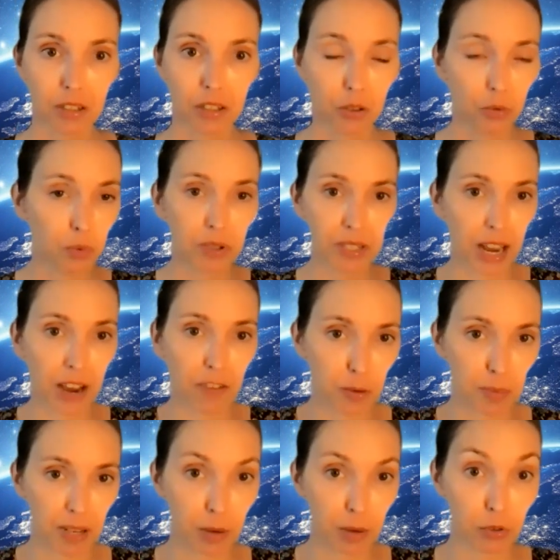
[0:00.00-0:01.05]
you would never
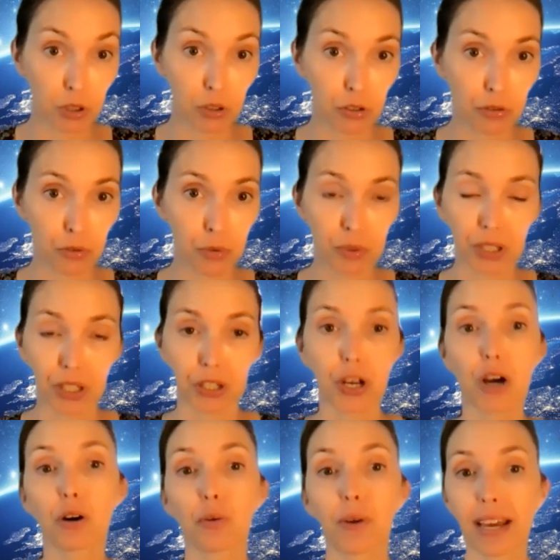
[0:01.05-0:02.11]
be able to truly
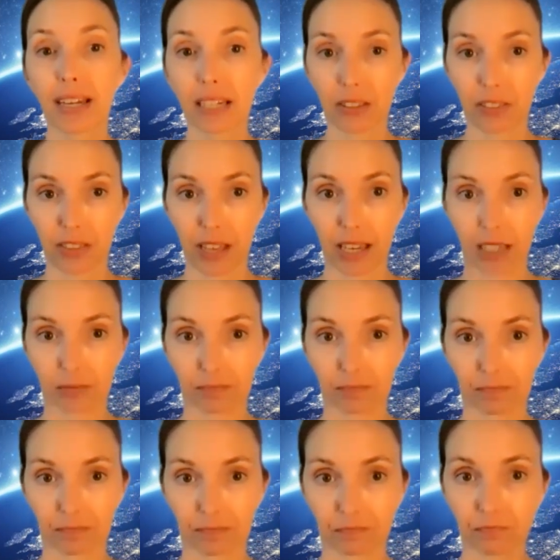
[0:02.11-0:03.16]
know anything.
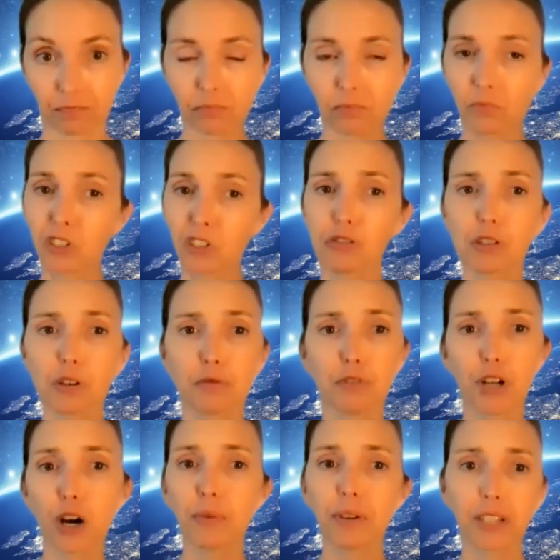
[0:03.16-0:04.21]
So
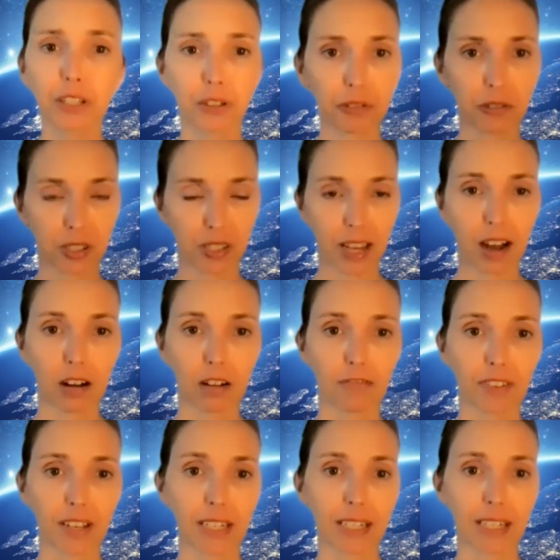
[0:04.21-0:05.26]
knowing
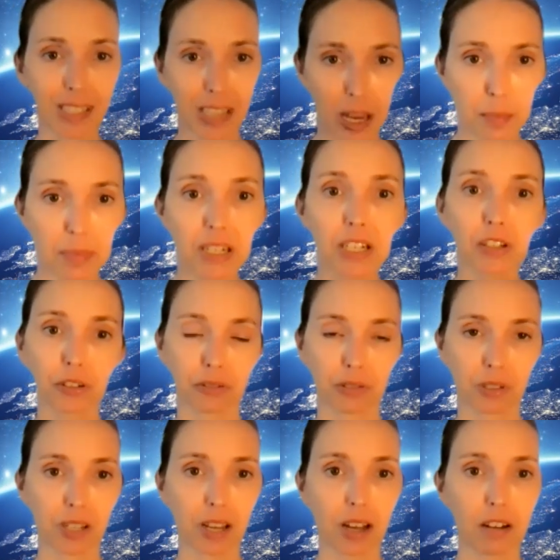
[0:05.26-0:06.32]
yourself and examining
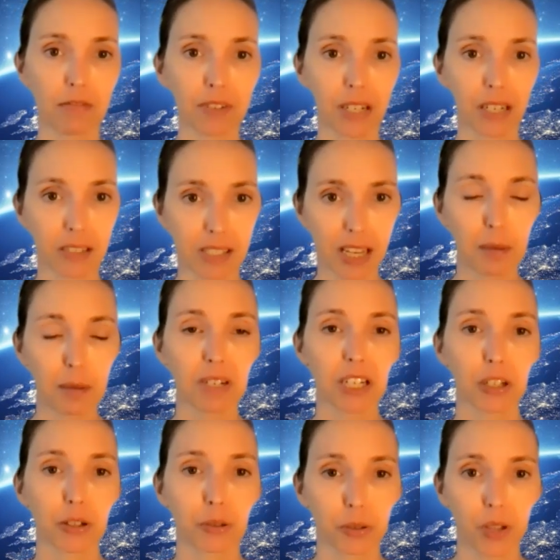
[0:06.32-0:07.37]

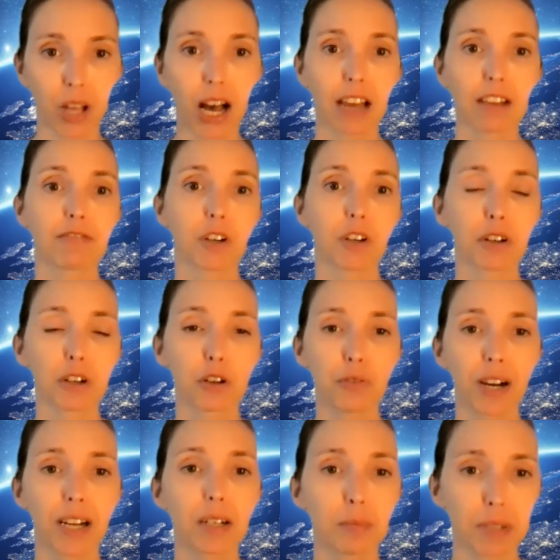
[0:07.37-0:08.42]
your life are
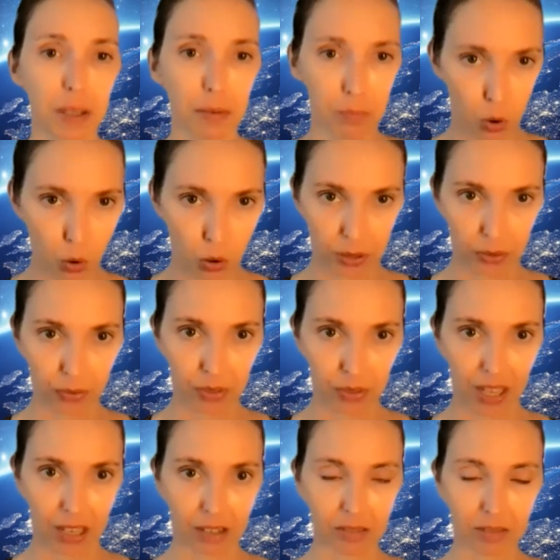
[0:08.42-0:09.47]
incredibly important
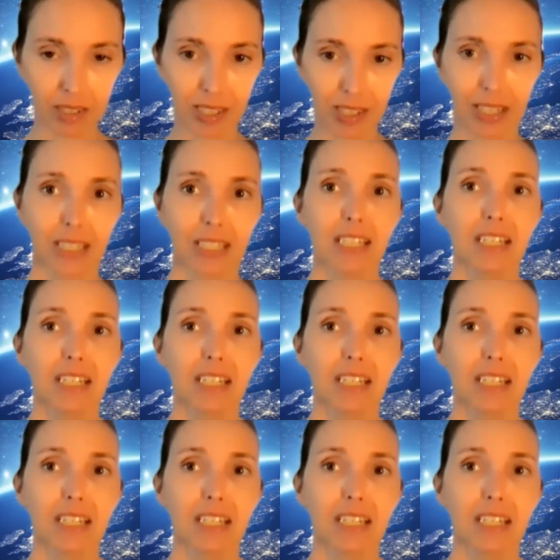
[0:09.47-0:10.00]
things.